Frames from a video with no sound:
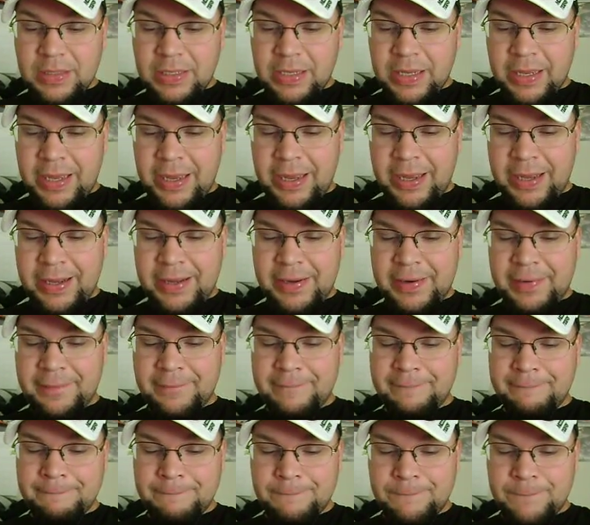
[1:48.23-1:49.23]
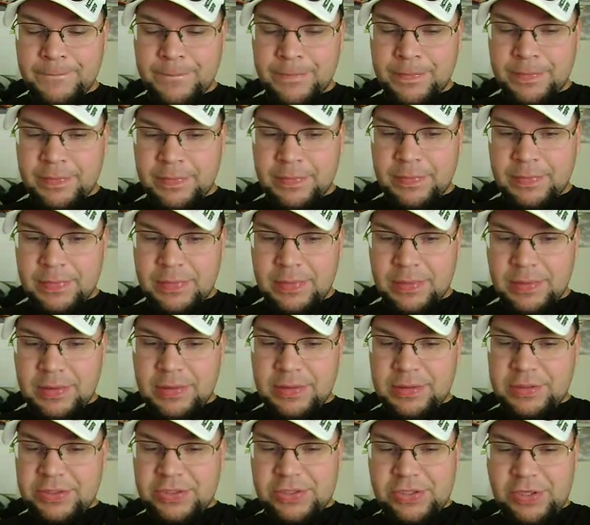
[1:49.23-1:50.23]
And
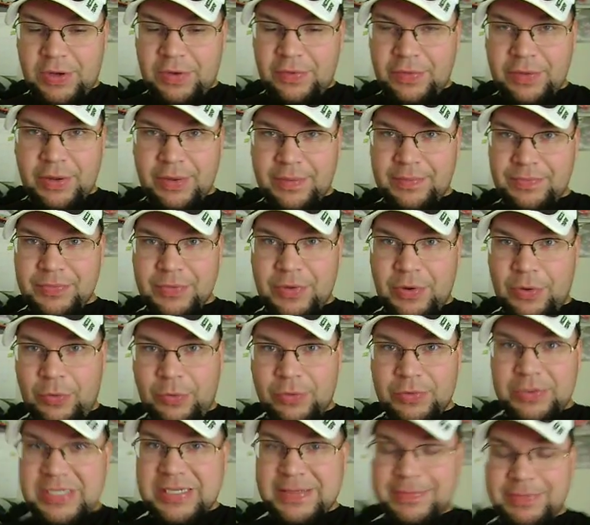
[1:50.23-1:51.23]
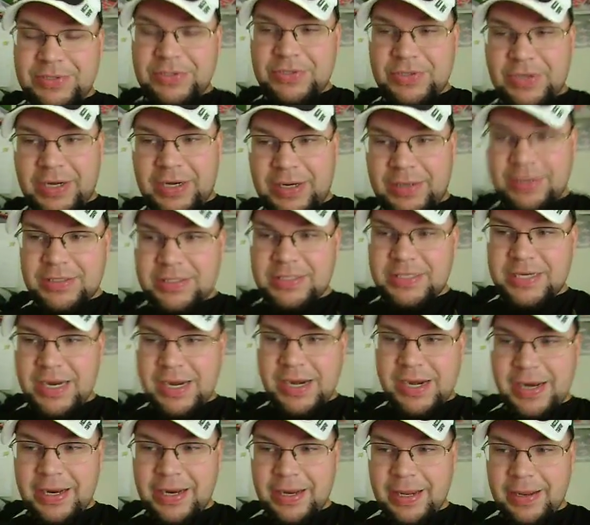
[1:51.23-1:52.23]
just the whole team's just looking
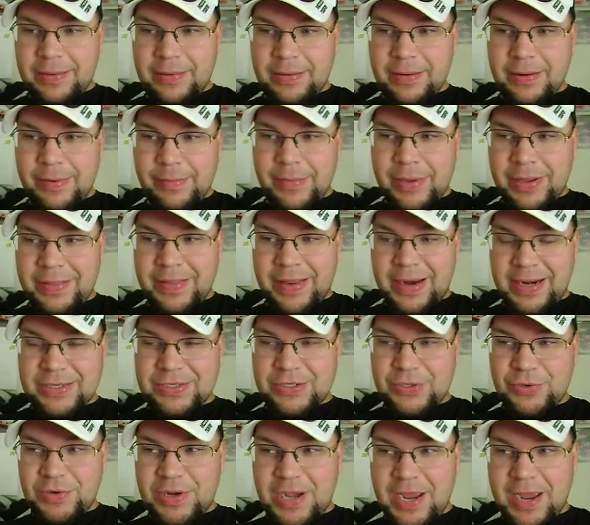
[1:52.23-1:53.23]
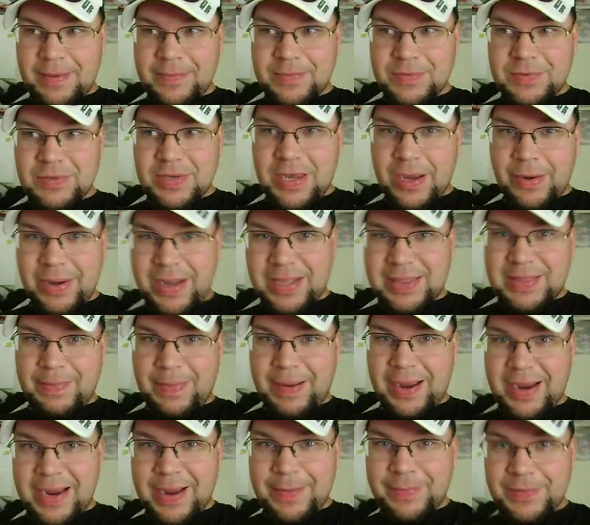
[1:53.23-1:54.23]
outstanding. And I mean, the next 2 games, yeah, we got the
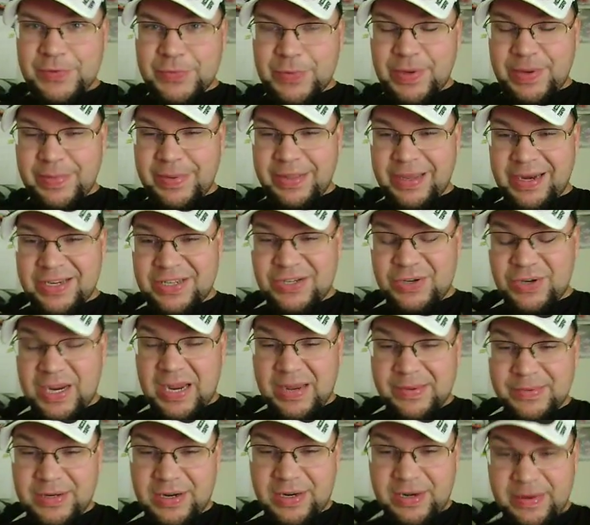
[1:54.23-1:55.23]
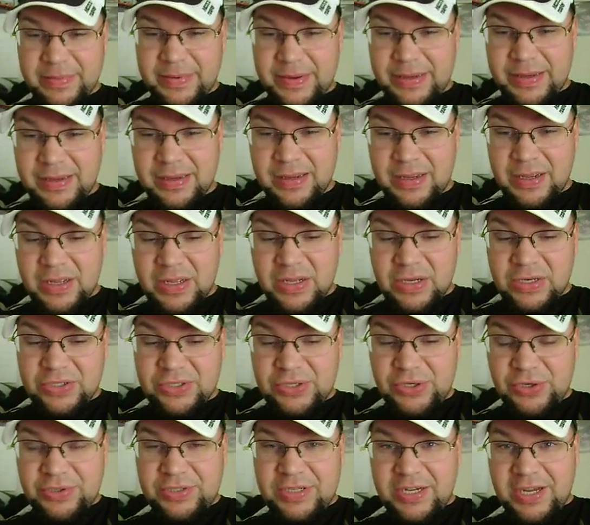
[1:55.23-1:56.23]
bye game this week, but the next 2 games are going to be
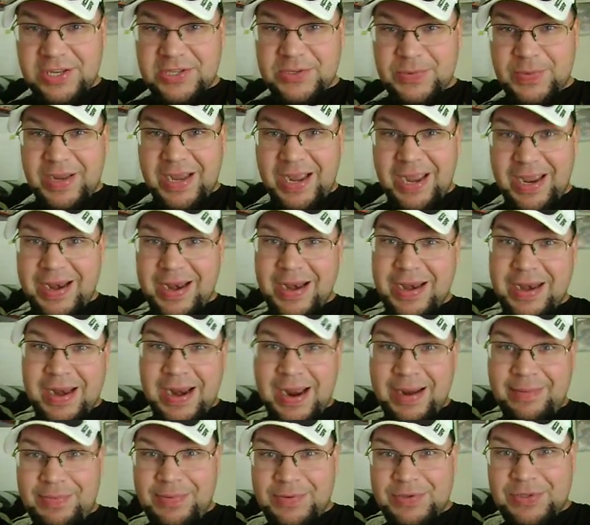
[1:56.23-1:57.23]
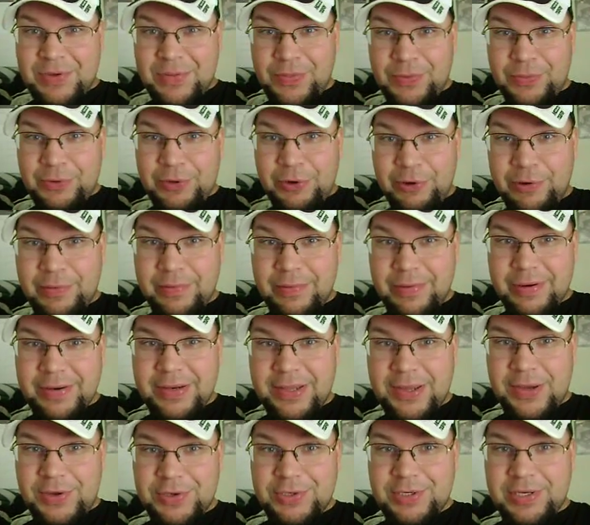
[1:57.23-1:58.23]
true tests. We got Indianapolis on the road in
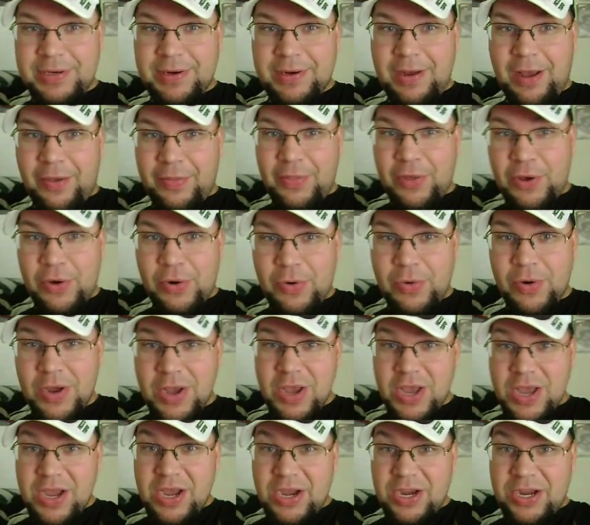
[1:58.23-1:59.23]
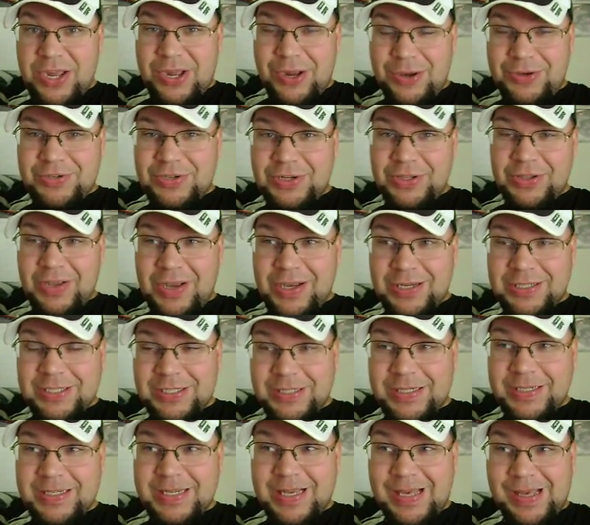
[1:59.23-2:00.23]
Houston, although Houston lost to
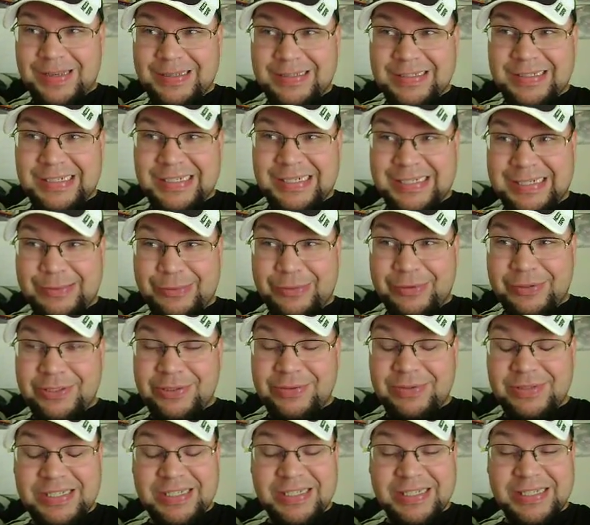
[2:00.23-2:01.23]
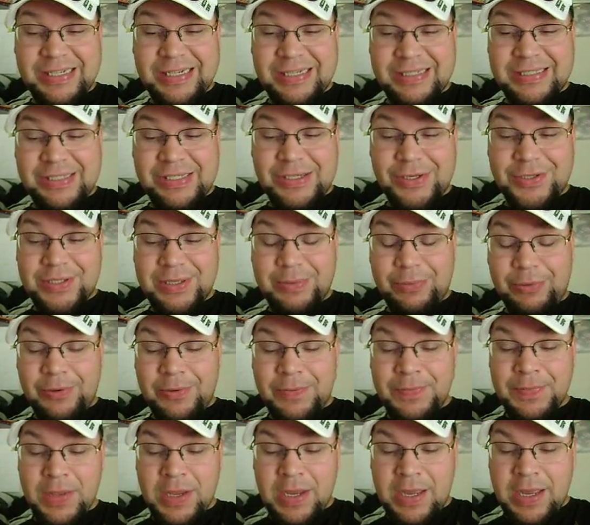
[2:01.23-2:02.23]
the Dallas Cowboys, which is inexcusable.